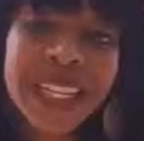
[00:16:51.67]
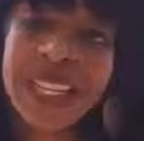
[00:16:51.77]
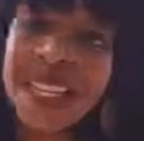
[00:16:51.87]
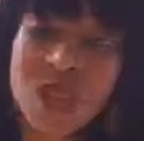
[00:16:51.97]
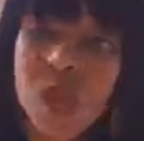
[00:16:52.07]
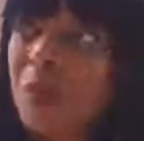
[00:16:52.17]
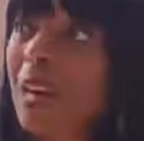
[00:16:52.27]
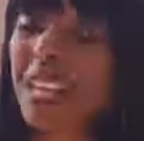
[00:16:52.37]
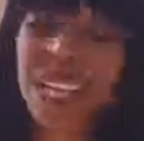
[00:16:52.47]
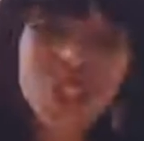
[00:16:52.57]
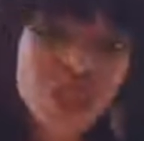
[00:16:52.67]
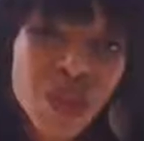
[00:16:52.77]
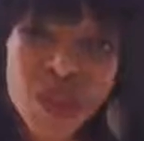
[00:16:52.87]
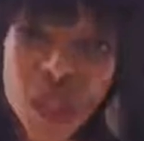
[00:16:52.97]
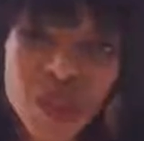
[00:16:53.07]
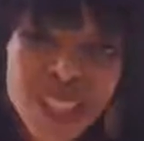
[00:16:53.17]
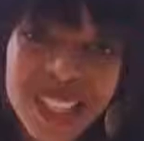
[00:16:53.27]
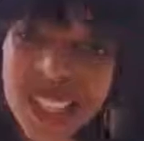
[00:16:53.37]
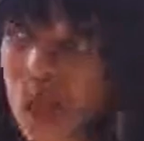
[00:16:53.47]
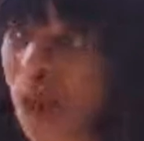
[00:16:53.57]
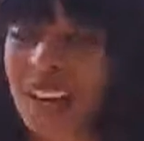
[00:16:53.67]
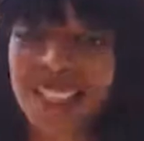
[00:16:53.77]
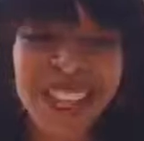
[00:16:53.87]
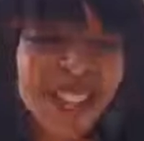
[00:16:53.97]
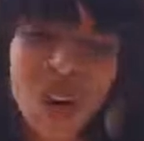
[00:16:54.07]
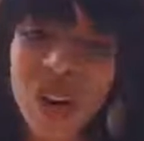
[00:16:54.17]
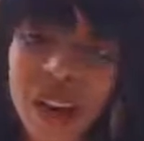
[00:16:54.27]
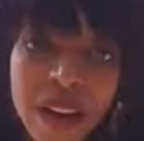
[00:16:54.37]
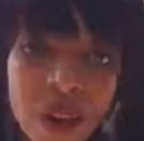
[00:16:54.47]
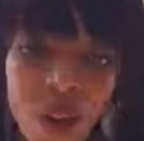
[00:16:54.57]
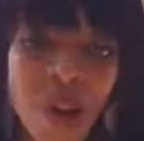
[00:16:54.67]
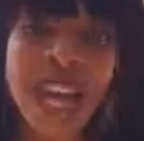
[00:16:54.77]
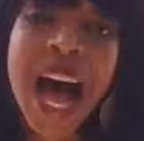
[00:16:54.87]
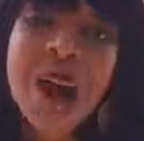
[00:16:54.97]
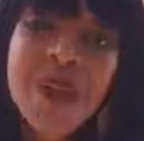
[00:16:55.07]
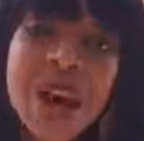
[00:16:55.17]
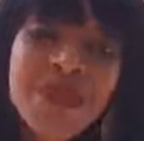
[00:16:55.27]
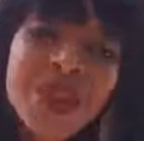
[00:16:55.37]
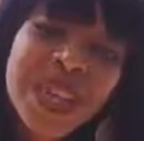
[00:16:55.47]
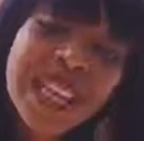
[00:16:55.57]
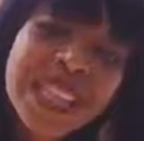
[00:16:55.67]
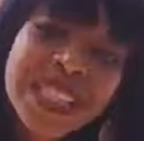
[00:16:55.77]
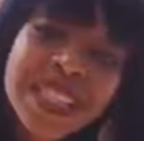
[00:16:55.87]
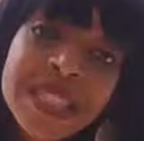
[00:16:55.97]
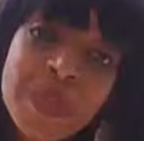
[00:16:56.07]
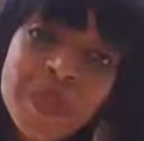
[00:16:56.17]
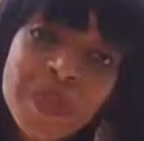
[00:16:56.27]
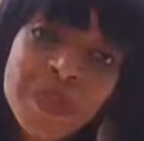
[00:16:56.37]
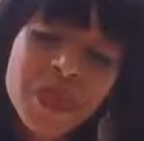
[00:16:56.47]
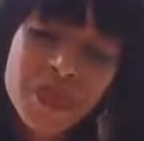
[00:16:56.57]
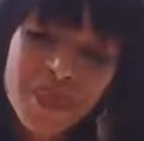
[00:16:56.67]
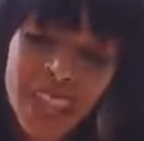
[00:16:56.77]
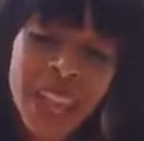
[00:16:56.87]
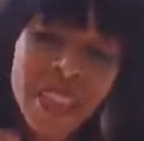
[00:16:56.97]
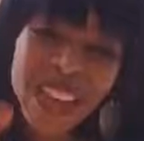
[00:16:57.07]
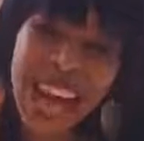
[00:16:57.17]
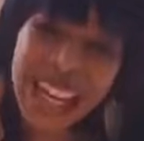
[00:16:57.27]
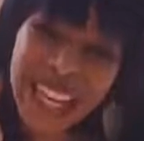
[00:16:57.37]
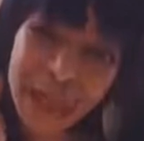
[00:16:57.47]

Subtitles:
it is, or maybe an interview that you see somewhere, a TED Talk, I don't know. However it is that I